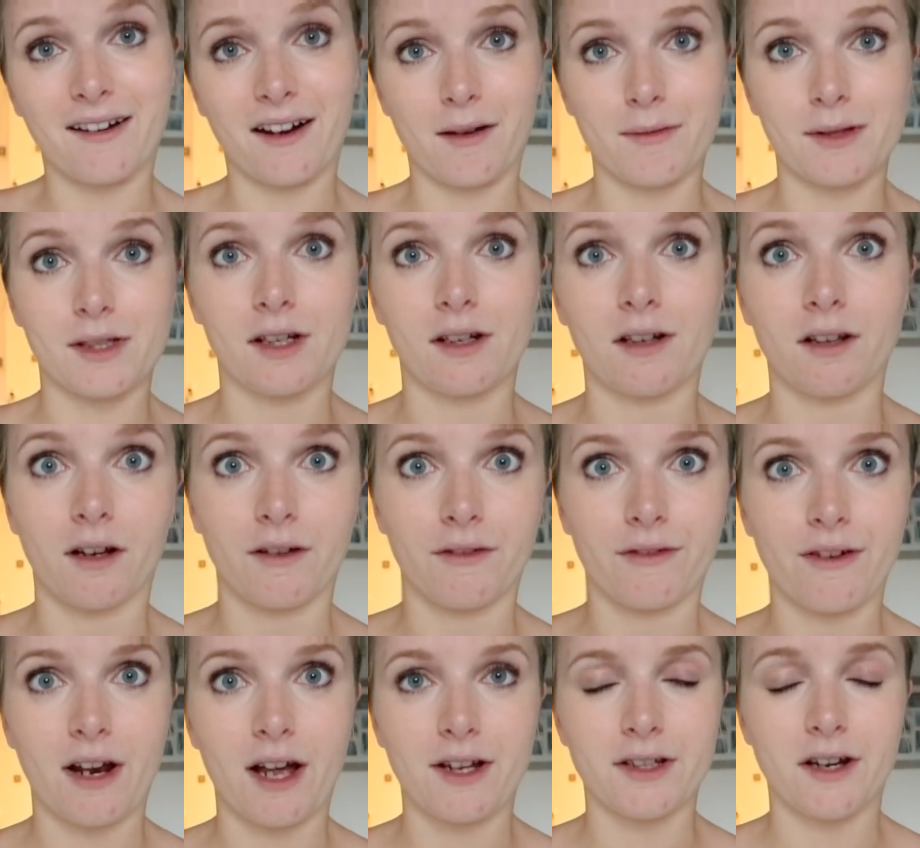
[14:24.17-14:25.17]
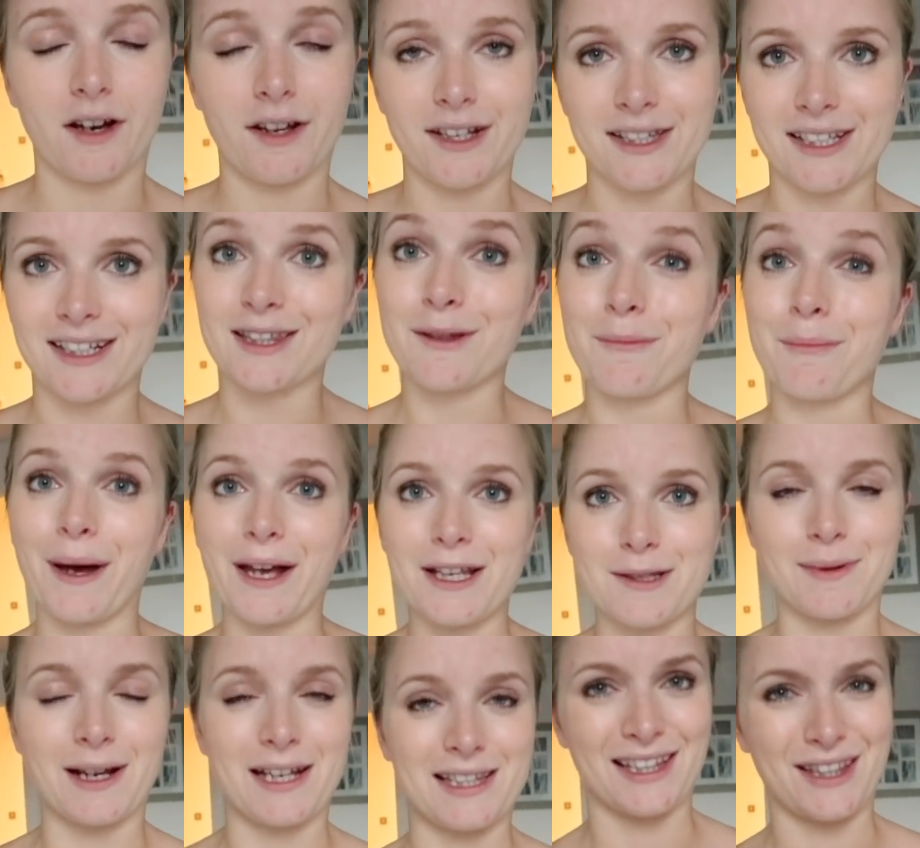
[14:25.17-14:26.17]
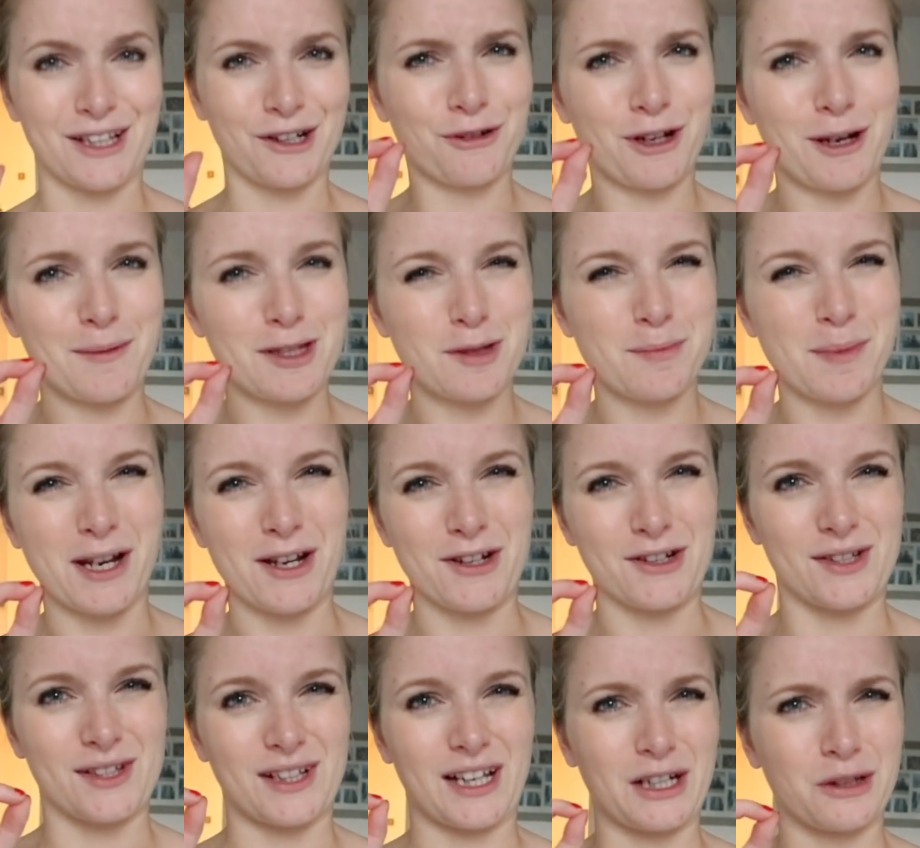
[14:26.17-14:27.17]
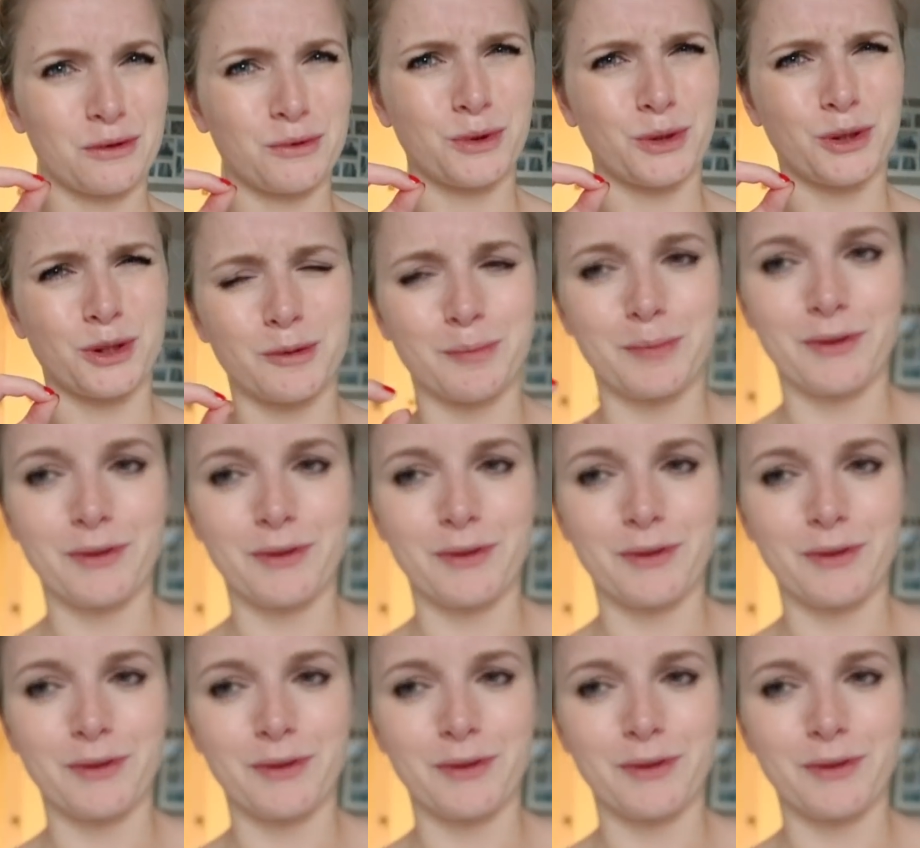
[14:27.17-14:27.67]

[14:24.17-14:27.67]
I absolutely love Flatiron. It's like the best place. Like the cream spinach is like, oh,